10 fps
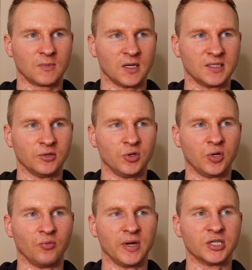until you
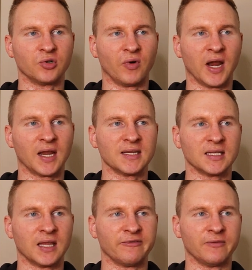can reach the rankings.
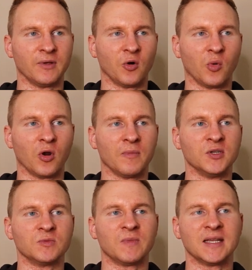And then from there, we want to be
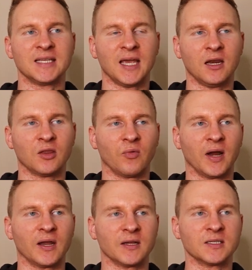just maintaining the
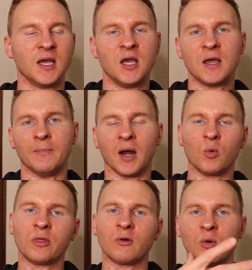rankings. But I
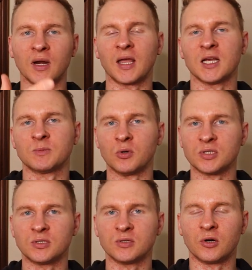would throw in a guest
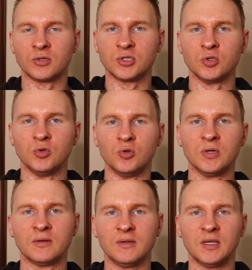post or 2
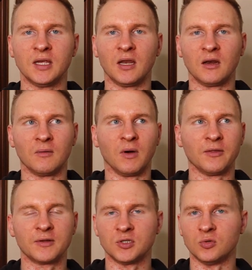in
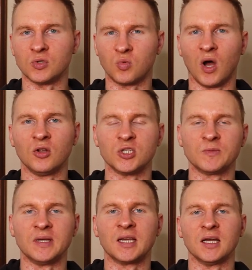month 2 as well, just
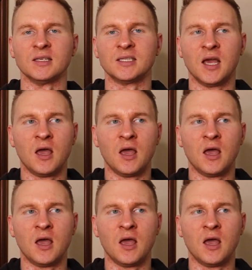because